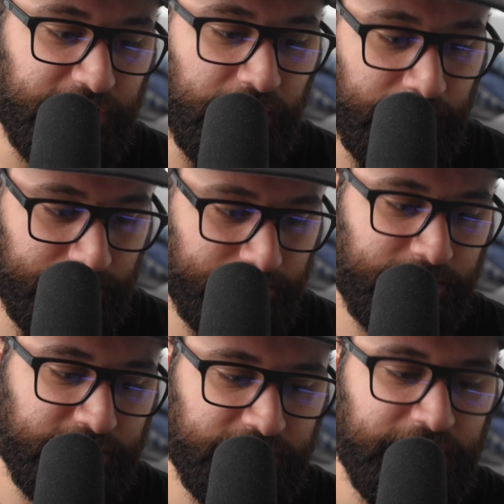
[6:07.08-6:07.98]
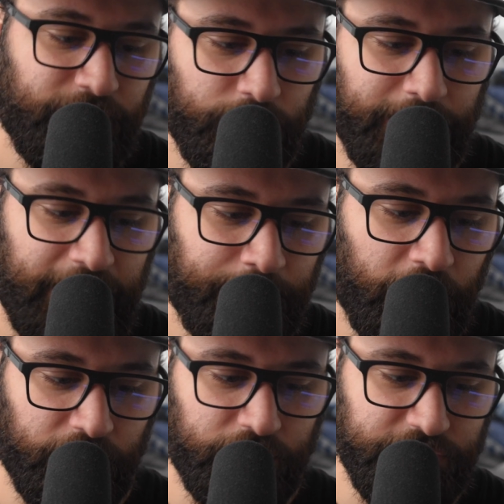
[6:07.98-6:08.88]
me, saw several
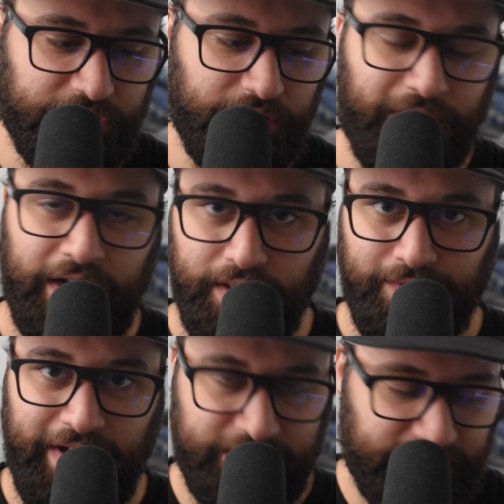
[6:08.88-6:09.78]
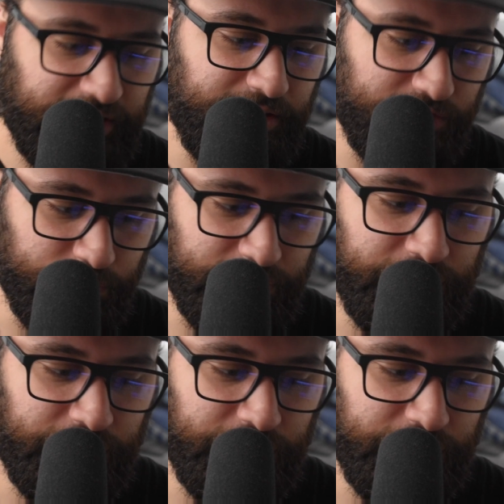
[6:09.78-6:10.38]
black particles in the vial of the vaccine. This